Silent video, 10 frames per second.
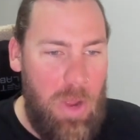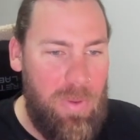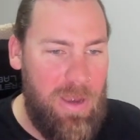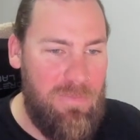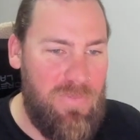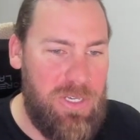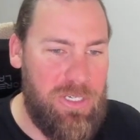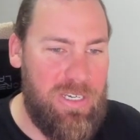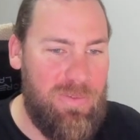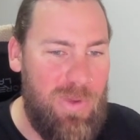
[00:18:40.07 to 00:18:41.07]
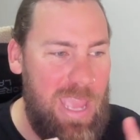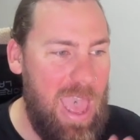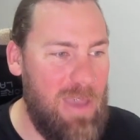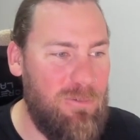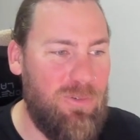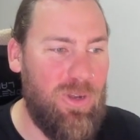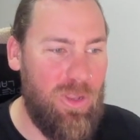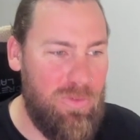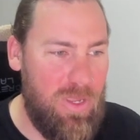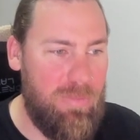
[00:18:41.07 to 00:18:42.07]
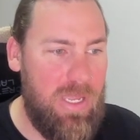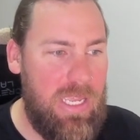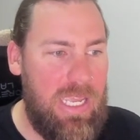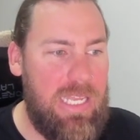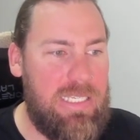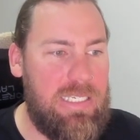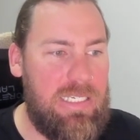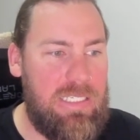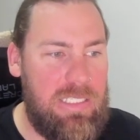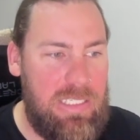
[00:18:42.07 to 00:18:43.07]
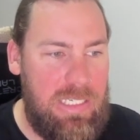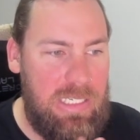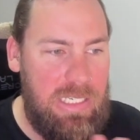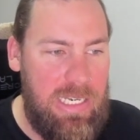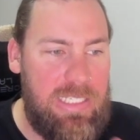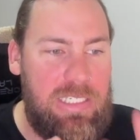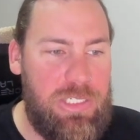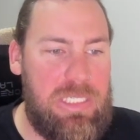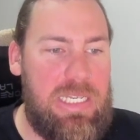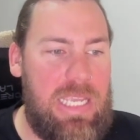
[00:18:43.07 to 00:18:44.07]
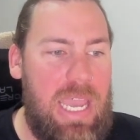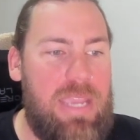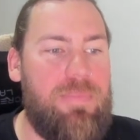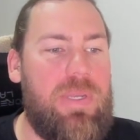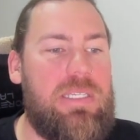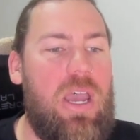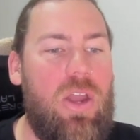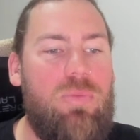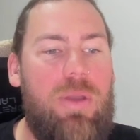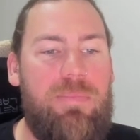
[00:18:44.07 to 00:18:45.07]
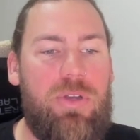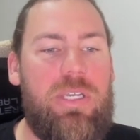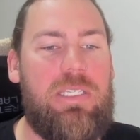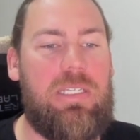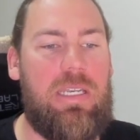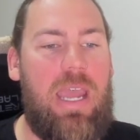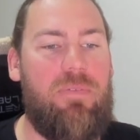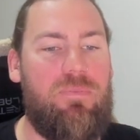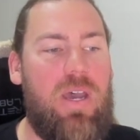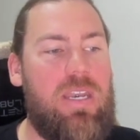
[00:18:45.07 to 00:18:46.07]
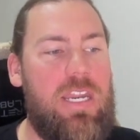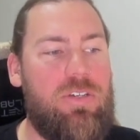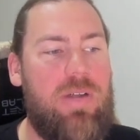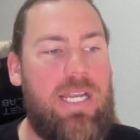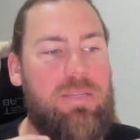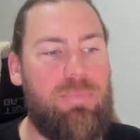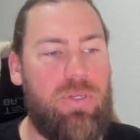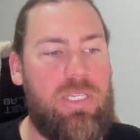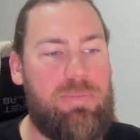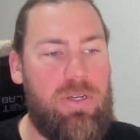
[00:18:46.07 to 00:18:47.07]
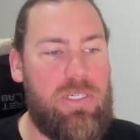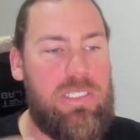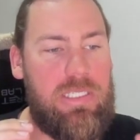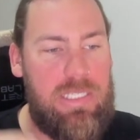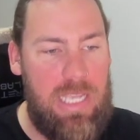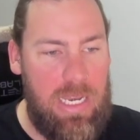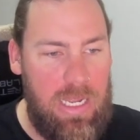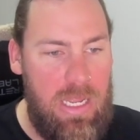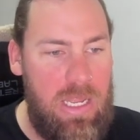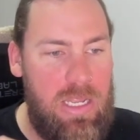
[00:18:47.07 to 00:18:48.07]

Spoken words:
and vision we have for Illuvium. It isn't just a game. It's a home where millions can have fun, interact, and build experiences together.